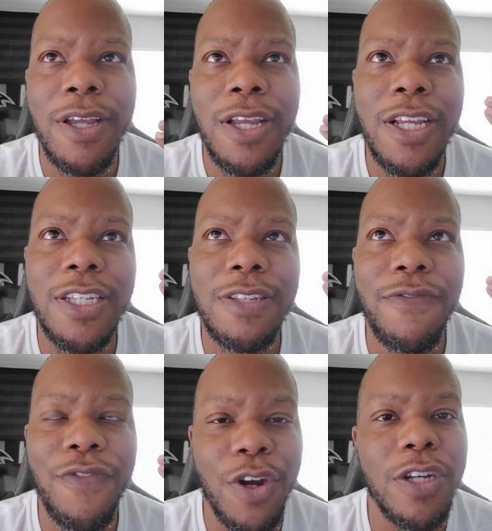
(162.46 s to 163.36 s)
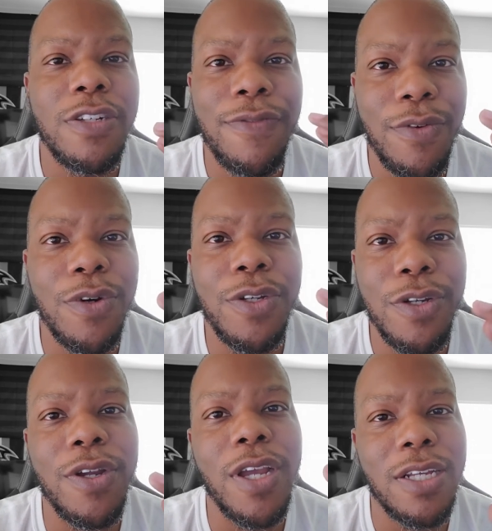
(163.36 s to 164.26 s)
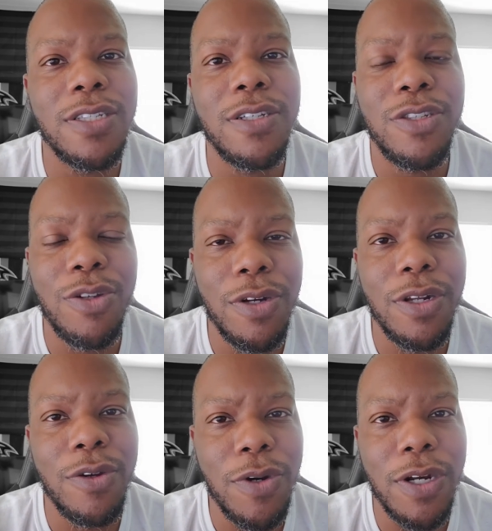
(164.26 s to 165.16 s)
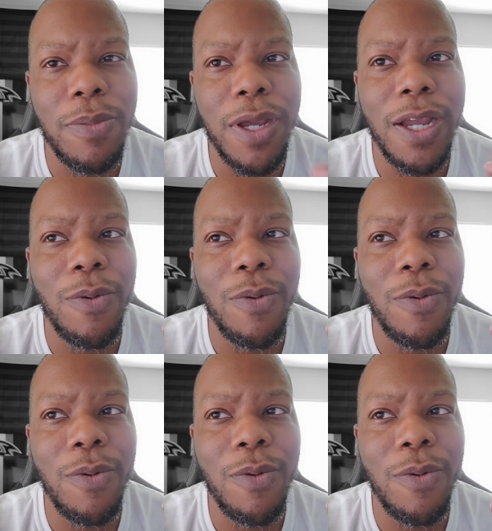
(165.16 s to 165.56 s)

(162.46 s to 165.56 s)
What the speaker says: his first full year as a starting quarterback,